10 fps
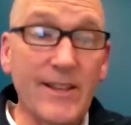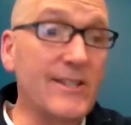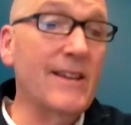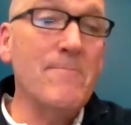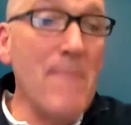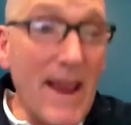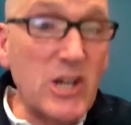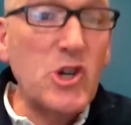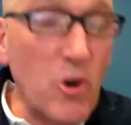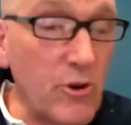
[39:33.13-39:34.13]
to make
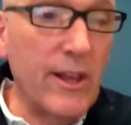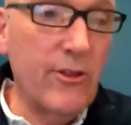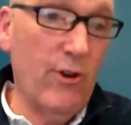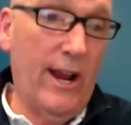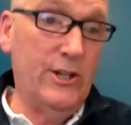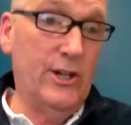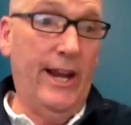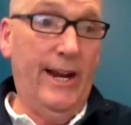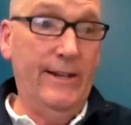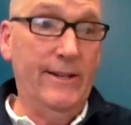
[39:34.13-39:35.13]
sure that they're
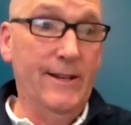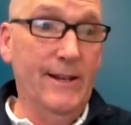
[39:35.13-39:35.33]
educated.